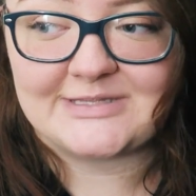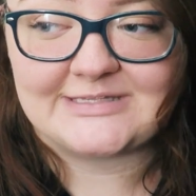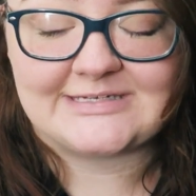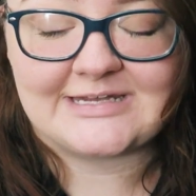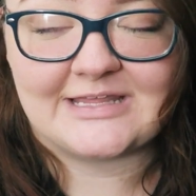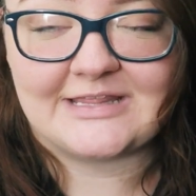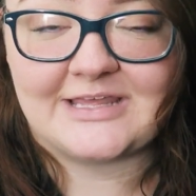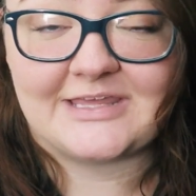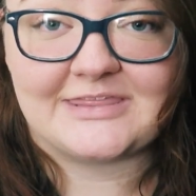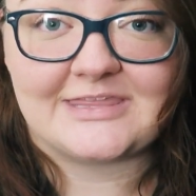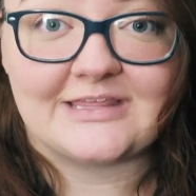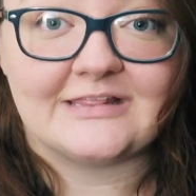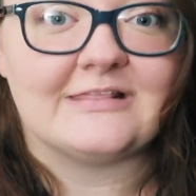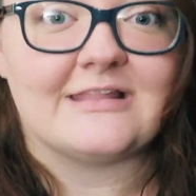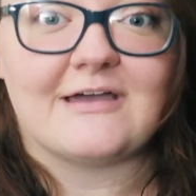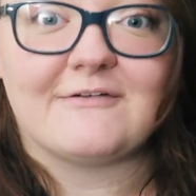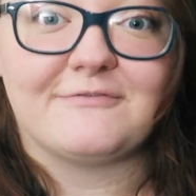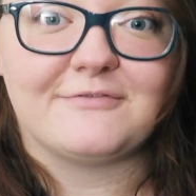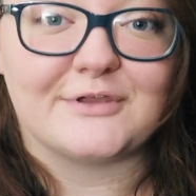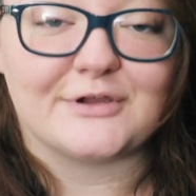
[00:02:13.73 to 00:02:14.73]
It's not like they
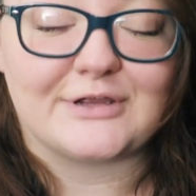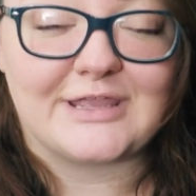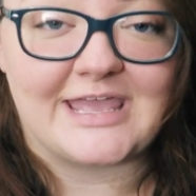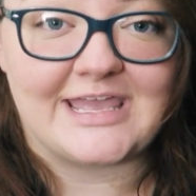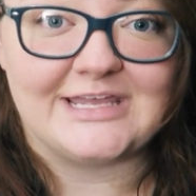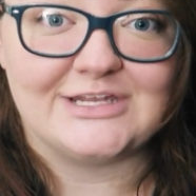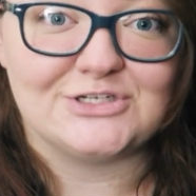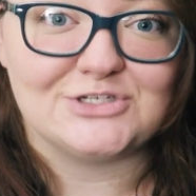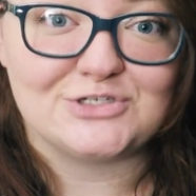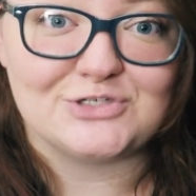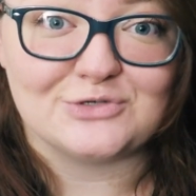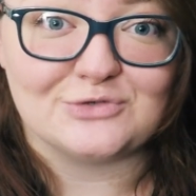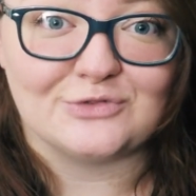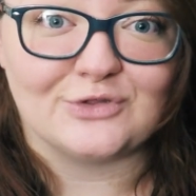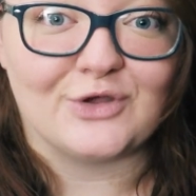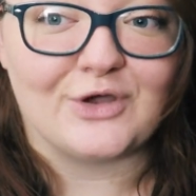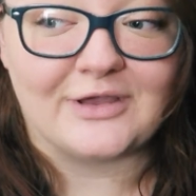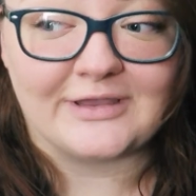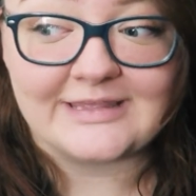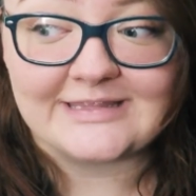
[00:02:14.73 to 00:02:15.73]
left their cage too
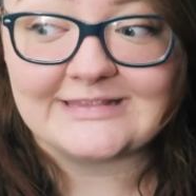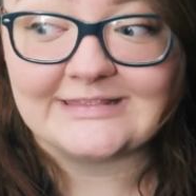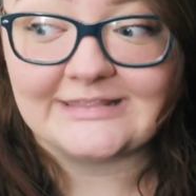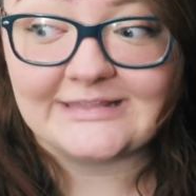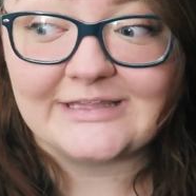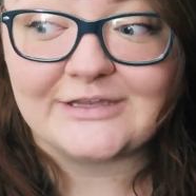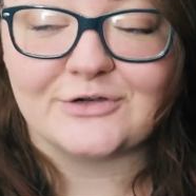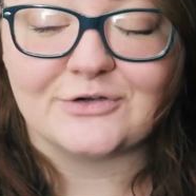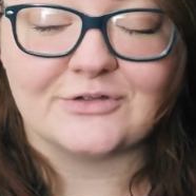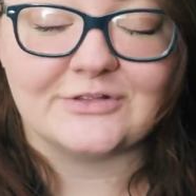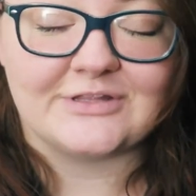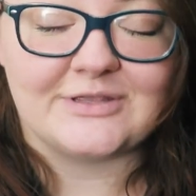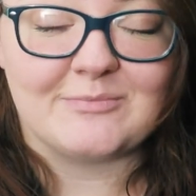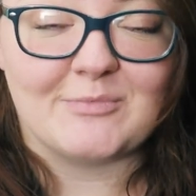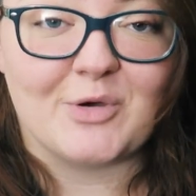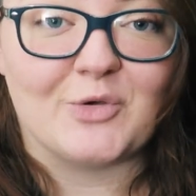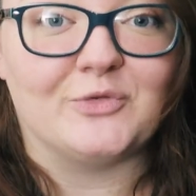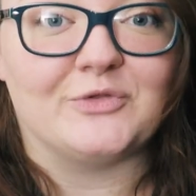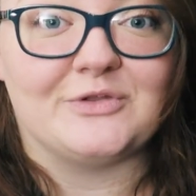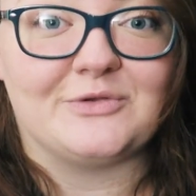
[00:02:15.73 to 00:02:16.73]
long. It literally
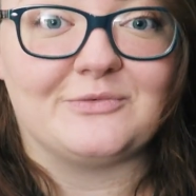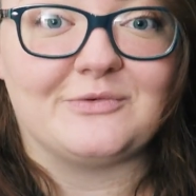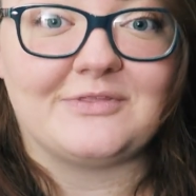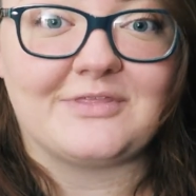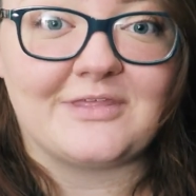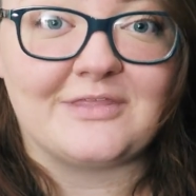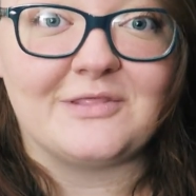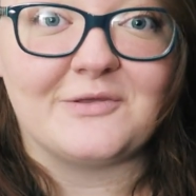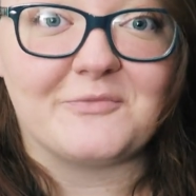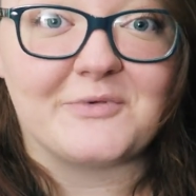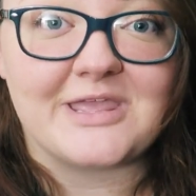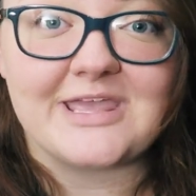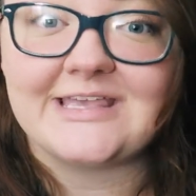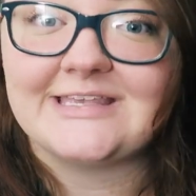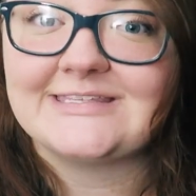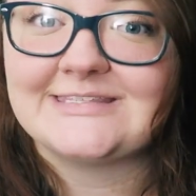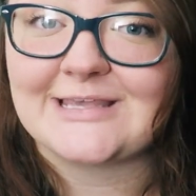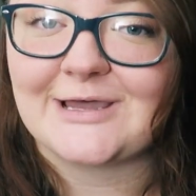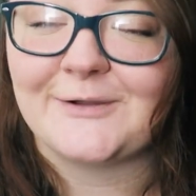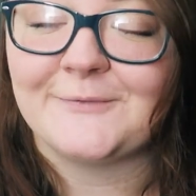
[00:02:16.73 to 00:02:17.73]
molded within the
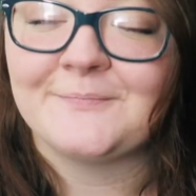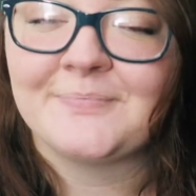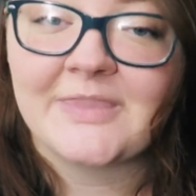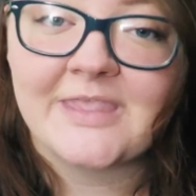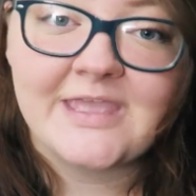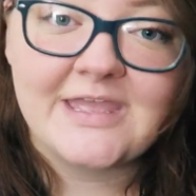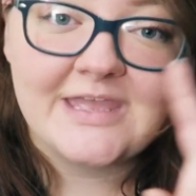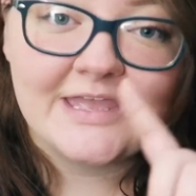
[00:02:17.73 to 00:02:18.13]
week, so